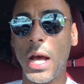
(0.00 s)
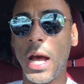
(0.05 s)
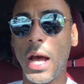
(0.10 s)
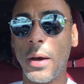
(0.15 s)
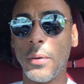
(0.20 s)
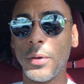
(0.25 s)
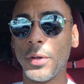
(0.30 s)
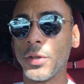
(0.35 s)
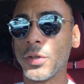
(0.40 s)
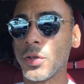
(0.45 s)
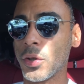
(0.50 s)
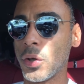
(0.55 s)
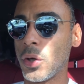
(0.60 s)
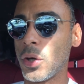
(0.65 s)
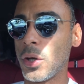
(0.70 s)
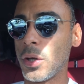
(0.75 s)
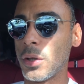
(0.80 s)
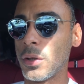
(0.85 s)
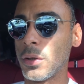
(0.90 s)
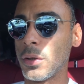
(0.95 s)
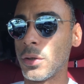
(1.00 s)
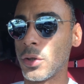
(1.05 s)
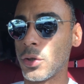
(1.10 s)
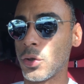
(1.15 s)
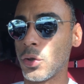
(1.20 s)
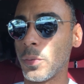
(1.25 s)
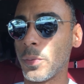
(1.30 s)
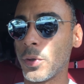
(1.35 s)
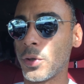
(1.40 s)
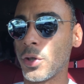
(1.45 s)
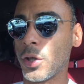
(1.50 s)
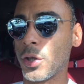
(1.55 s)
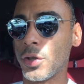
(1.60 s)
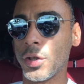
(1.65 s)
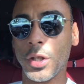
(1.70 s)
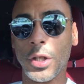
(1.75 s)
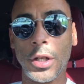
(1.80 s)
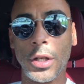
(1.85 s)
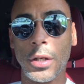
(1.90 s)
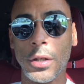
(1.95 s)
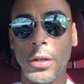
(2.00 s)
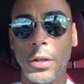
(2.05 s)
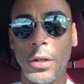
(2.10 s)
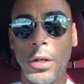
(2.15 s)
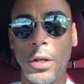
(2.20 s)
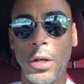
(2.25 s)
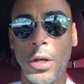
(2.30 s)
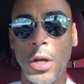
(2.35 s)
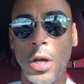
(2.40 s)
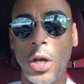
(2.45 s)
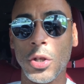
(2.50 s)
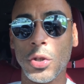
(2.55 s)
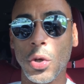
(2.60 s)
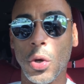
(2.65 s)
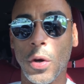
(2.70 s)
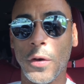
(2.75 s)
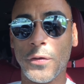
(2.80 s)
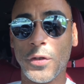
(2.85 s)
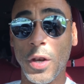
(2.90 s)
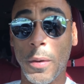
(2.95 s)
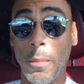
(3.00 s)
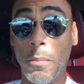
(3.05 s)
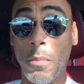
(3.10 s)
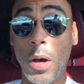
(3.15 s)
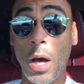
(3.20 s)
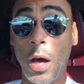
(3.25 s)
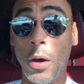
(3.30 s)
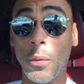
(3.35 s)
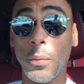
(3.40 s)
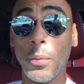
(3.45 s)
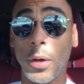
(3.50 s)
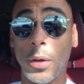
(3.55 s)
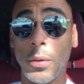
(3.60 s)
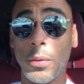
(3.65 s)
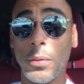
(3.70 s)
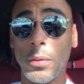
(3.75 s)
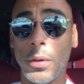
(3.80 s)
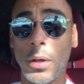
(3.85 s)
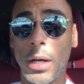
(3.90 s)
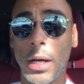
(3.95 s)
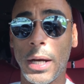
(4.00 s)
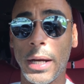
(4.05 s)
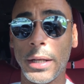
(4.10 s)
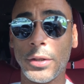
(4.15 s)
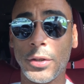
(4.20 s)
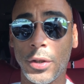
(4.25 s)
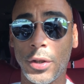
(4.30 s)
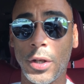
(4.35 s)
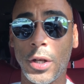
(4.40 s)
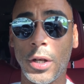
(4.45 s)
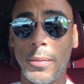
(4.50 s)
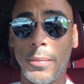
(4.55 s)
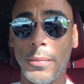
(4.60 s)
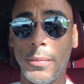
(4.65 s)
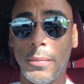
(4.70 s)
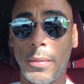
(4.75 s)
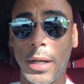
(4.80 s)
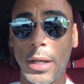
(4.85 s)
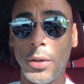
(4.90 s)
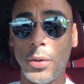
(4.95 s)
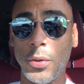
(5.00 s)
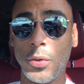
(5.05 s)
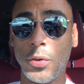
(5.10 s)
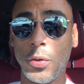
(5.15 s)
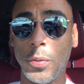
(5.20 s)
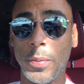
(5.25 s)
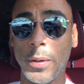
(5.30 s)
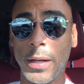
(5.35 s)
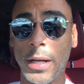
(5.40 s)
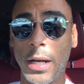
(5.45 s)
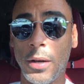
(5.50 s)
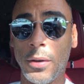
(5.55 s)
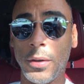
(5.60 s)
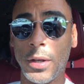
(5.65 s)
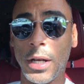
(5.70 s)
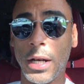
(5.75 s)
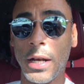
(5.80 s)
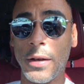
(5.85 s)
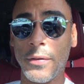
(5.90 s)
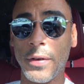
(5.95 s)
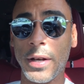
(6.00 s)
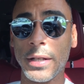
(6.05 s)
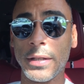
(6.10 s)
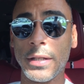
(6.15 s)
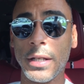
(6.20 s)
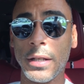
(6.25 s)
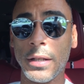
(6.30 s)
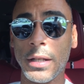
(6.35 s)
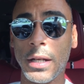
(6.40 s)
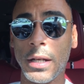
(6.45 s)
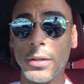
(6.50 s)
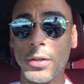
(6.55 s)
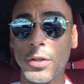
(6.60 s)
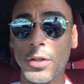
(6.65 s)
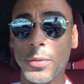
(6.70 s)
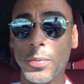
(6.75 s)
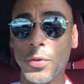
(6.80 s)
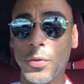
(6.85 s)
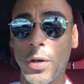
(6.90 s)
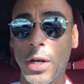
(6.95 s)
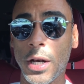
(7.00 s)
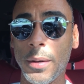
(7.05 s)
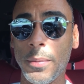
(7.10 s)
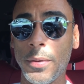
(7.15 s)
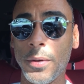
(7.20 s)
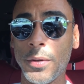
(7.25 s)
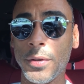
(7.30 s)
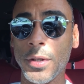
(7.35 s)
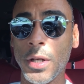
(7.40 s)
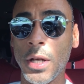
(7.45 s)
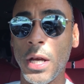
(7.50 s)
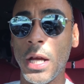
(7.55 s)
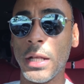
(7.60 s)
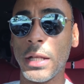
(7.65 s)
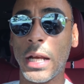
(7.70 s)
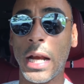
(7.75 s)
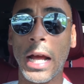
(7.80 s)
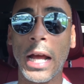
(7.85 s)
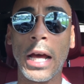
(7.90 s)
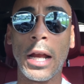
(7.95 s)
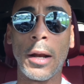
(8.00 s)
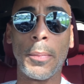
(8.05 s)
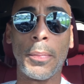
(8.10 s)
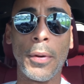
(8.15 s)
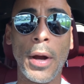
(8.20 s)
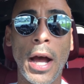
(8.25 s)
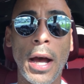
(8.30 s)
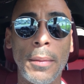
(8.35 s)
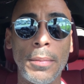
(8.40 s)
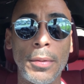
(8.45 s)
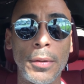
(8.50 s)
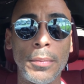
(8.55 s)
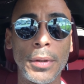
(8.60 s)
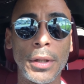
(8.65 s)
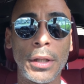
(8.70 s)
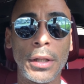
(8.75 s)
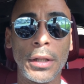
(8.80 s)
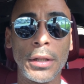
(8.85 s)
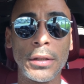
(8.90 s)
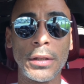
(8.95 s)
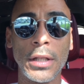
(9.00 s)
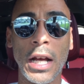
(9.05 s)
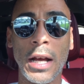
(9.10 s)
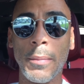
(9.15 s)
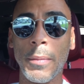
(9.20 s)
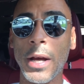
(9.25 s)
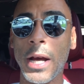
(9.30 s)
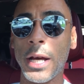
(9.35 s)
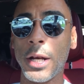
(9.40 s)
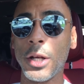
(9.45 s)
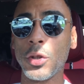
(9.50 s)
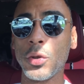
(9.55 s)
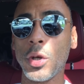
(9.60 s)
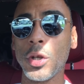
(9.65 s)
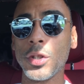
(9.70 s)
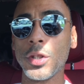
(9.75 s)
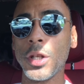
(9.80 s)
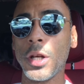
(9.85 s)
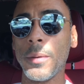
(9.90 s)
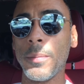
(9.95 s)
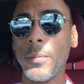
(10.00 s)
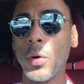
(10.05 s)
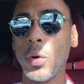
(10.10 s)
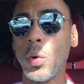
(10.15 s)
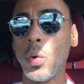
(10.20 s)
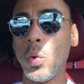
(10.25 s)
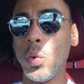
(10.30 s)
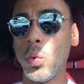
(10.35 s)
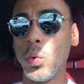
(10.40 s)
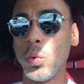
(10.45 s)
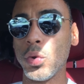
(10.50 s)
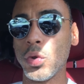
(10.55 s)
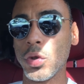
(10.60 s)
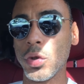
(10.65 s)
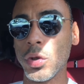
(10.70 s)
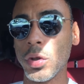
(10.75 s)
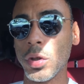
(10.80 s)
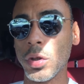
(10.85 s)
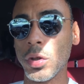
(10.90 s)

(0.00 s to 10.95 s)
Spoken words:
I will install the supercharger kit. So if tomorrow I turn on my YouTube account and I've got 10,000 subscribers, then I got a problem because I'm kind of tossed up whose